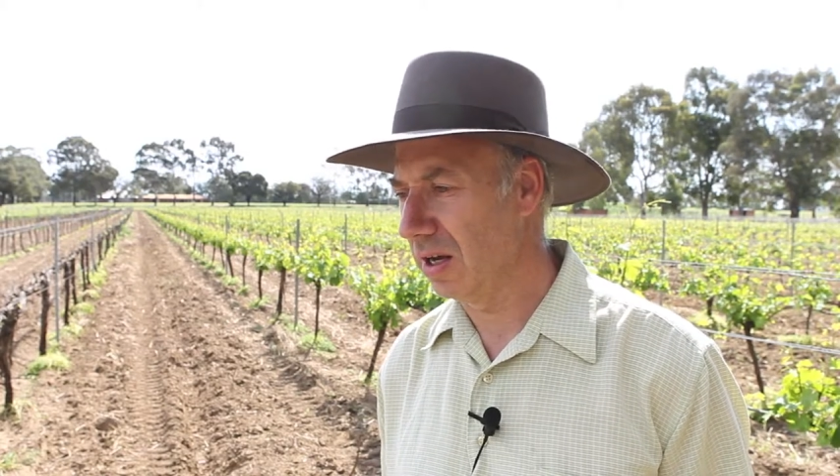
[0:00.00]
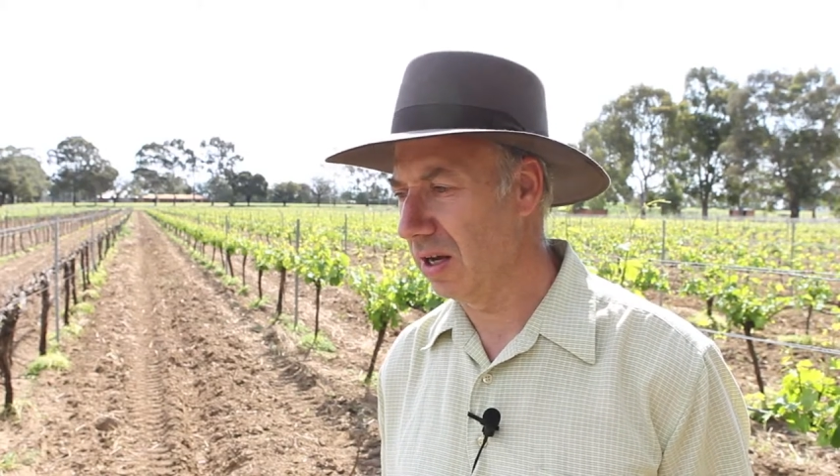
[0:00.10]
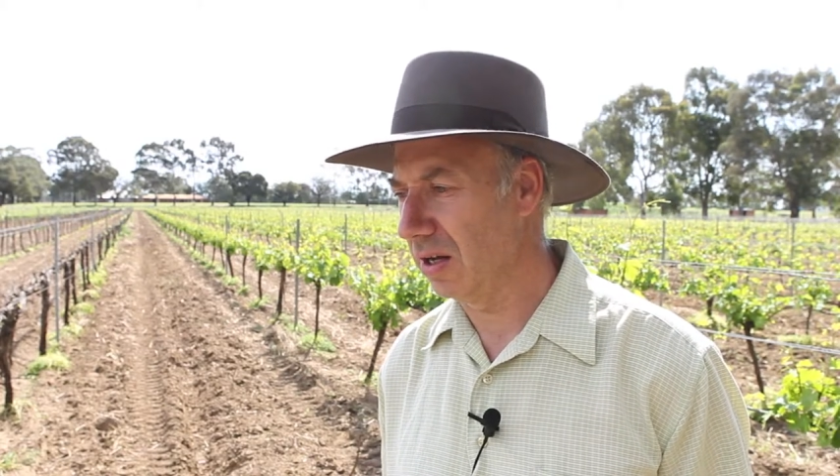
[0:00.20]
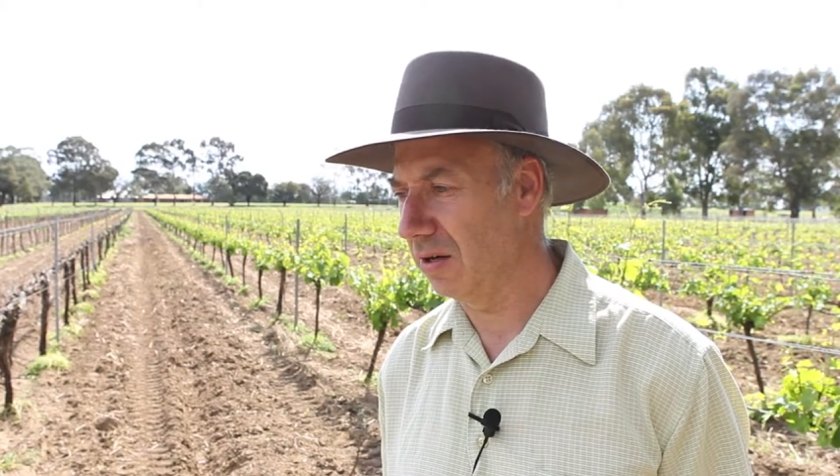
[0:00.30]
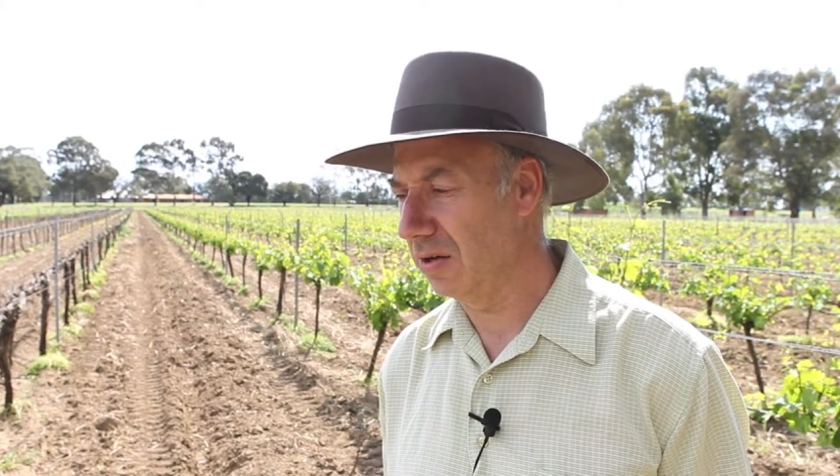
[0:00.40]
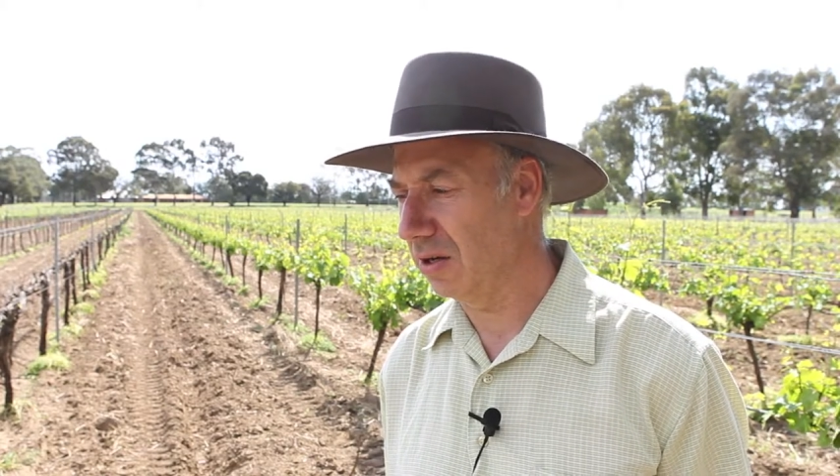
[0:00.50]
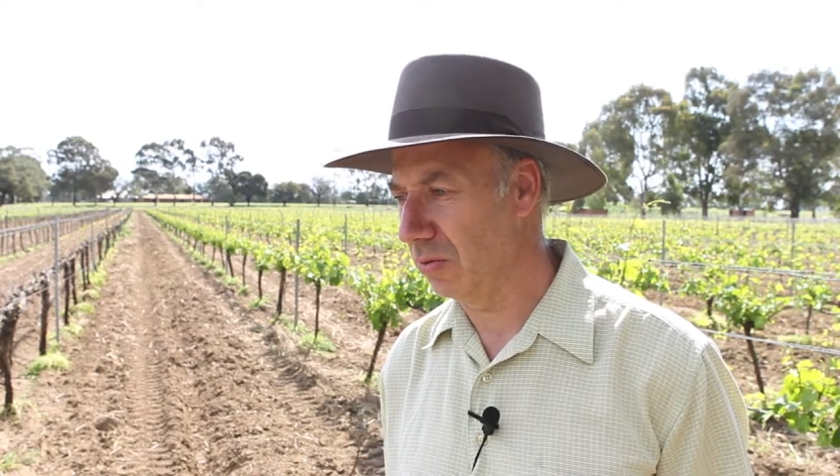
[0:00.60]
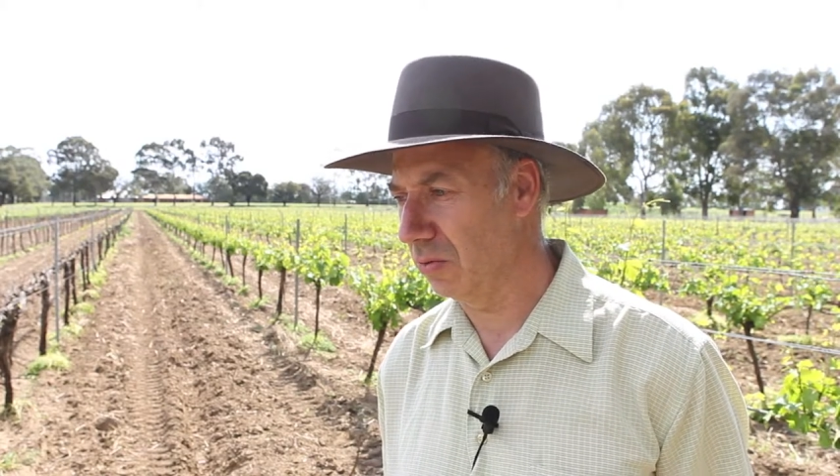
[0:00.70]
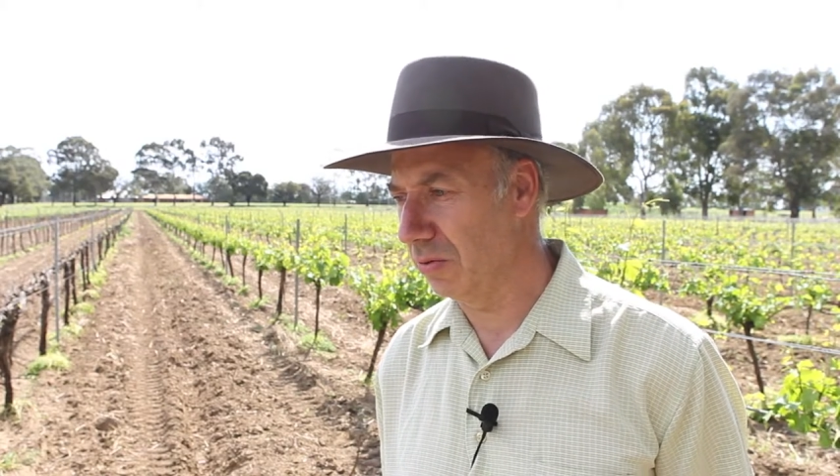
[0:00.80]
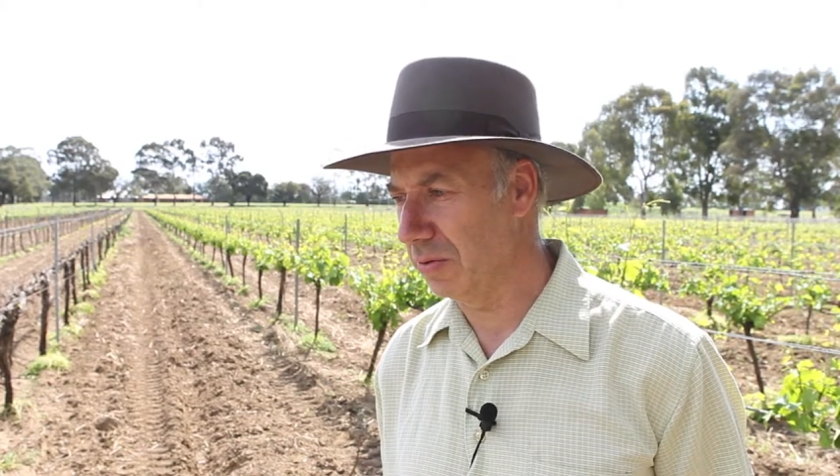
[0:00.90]

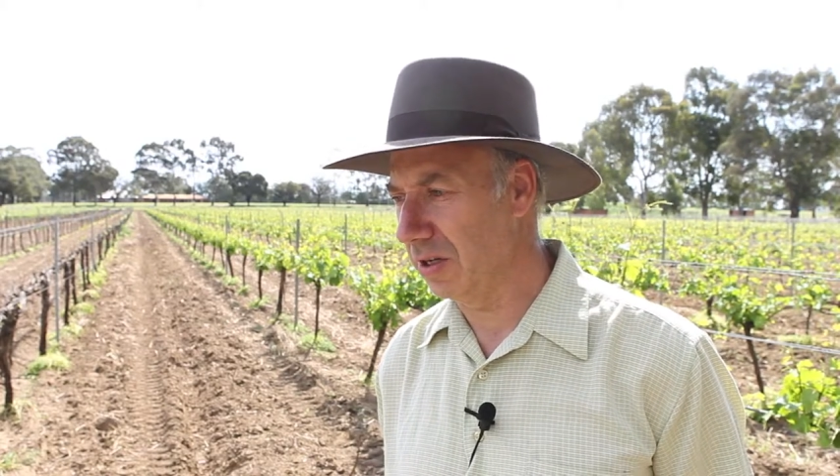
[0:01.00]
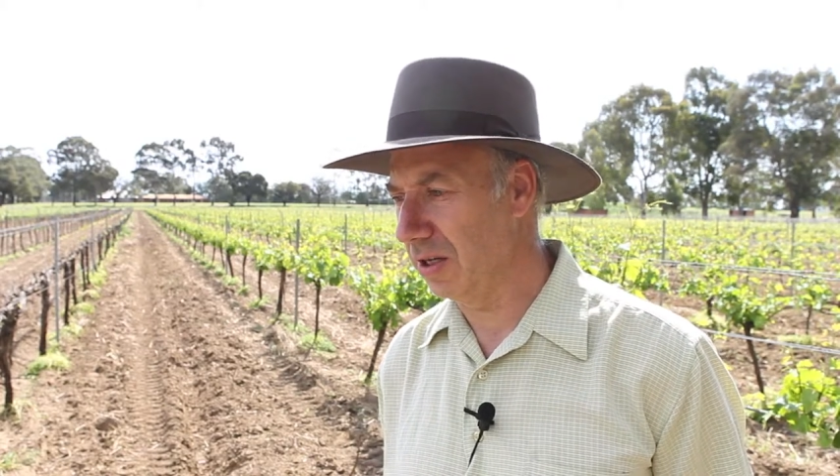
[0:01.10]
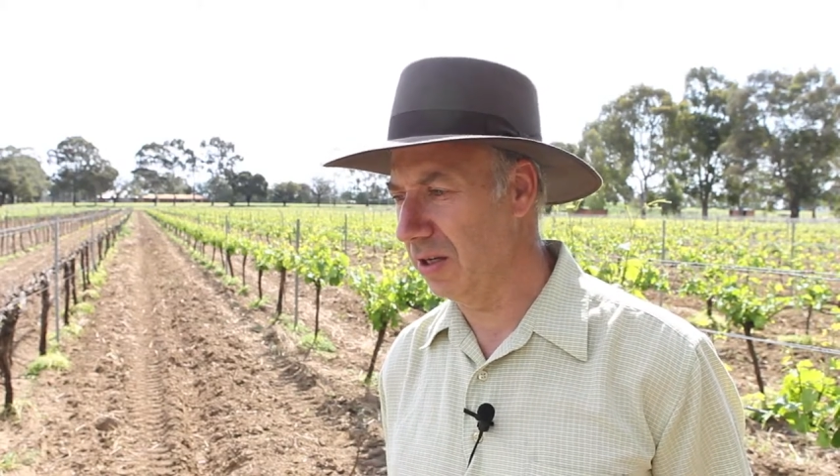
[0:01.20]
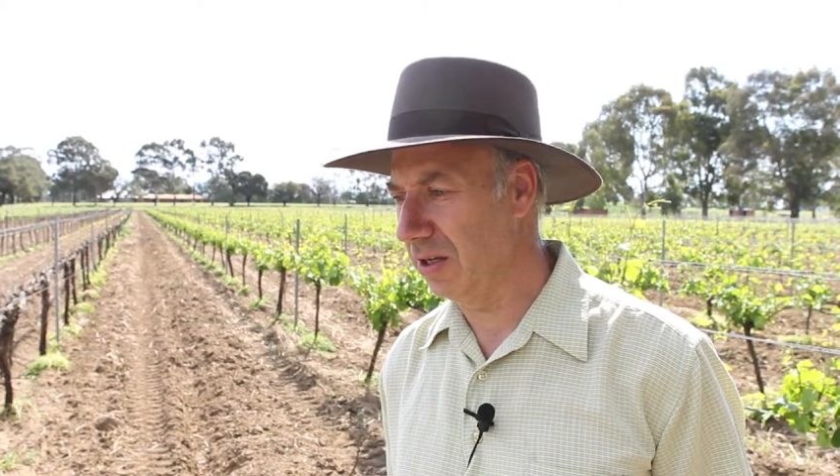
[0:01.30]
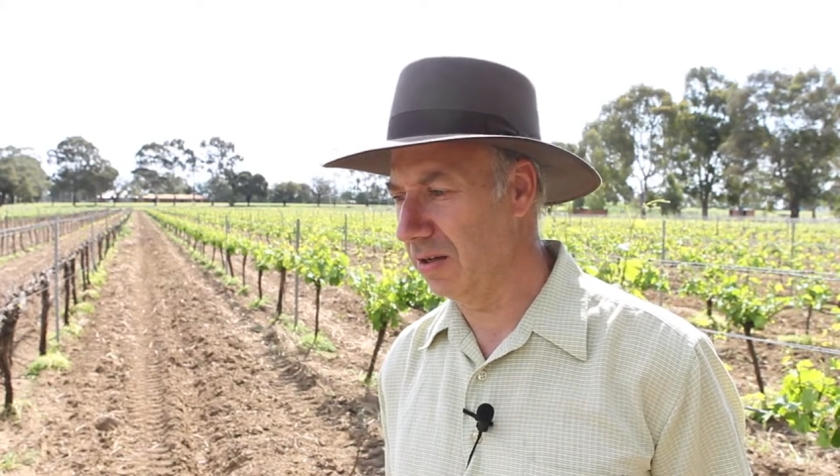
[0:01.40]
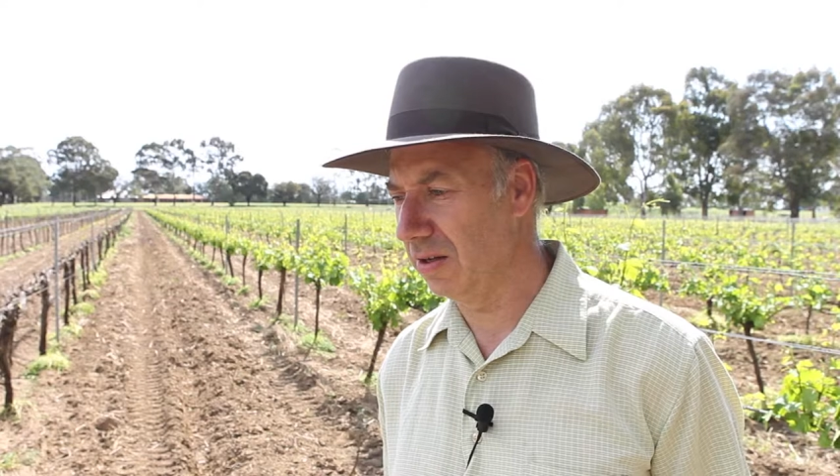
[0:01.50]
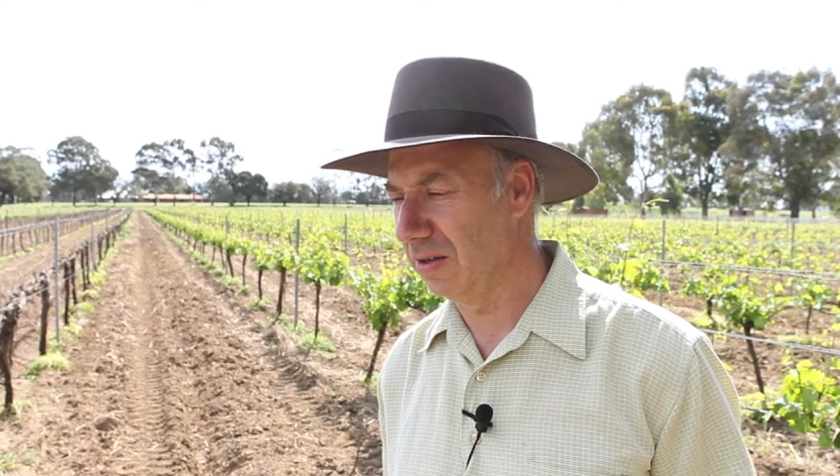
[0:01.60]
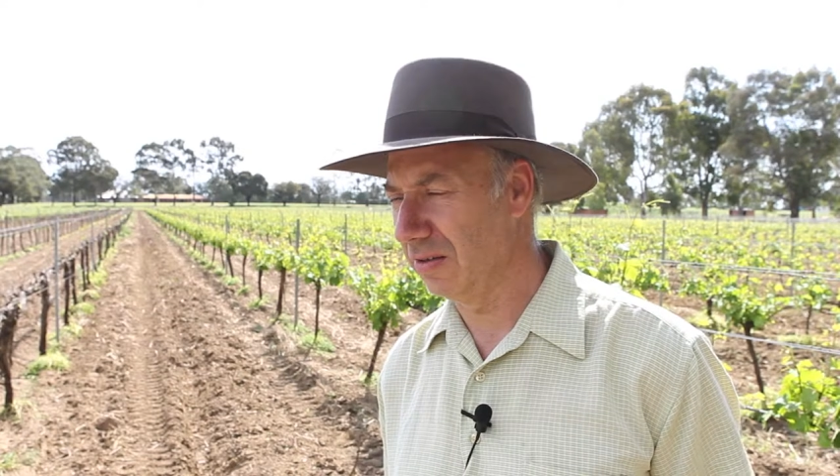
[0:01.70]
And we've been here